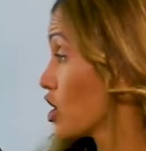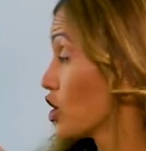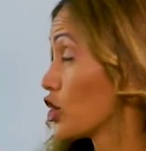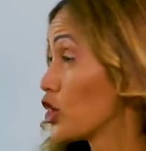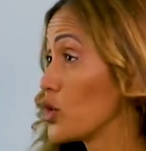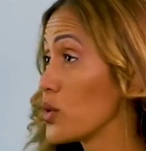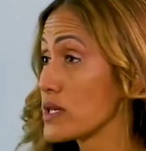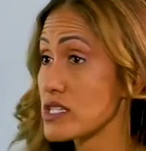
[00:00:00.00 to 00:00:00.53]

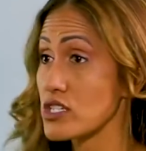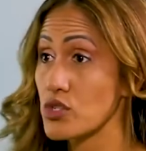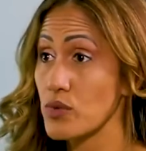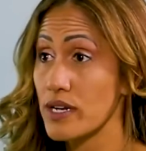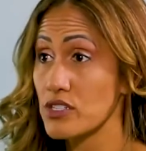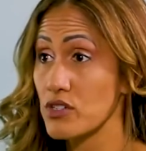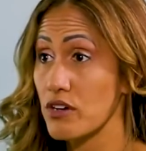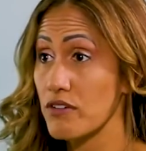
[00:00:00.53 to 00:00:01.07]
you as a
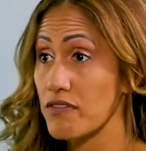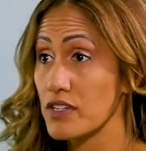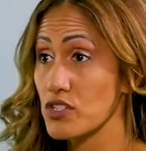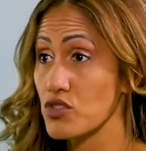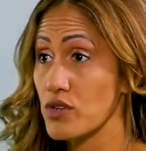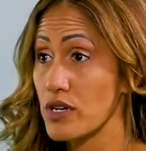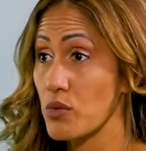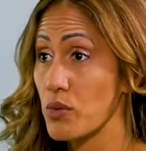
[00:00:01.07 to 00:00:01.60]
director are
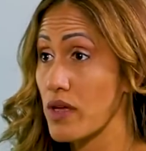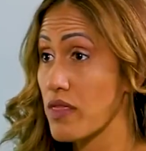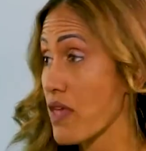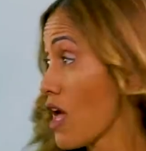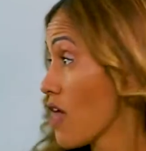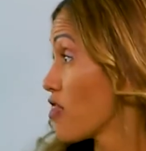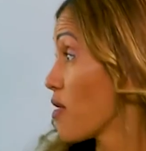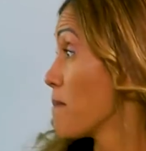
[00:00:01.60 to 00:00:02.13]
frustrated with,
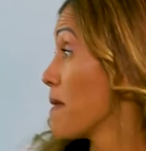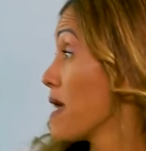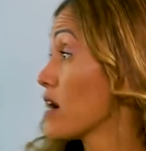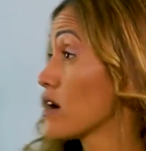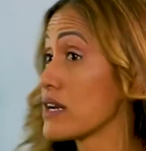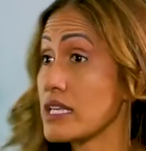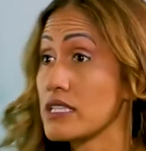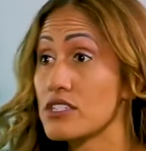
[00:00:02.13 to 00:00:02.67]
the mayor
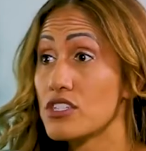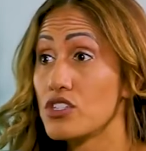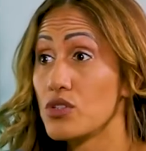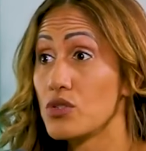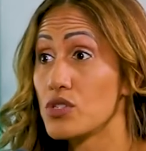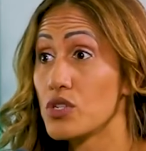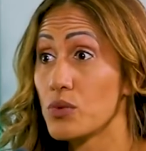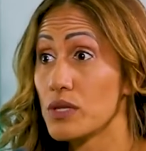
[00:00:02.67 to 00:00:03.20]
needs to do
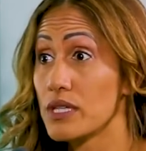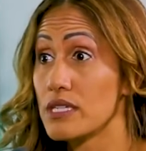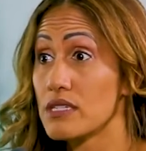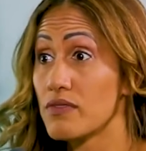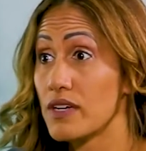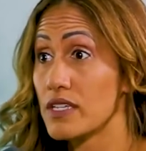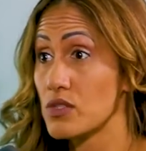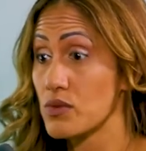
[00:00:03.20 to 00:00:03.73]
to release
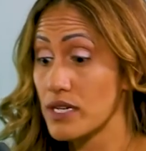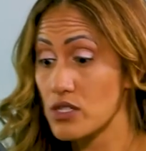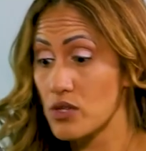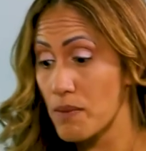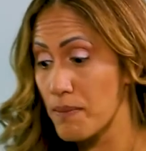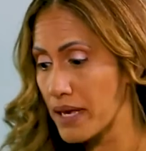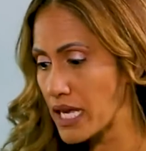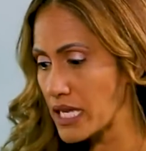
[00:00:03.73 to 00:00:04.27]
funds, right? So I'm
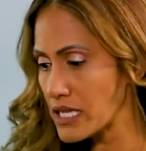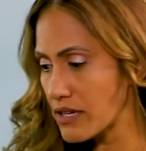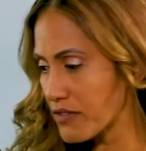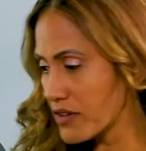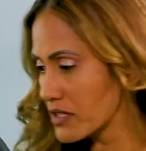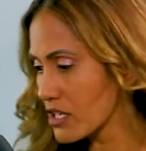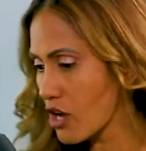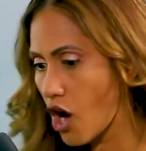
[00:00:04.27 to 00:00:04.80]
making
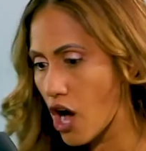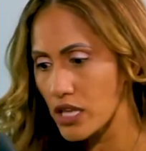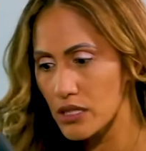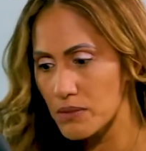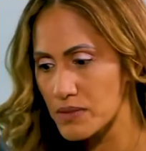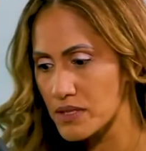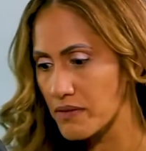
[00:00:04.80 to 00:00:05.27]
different columns of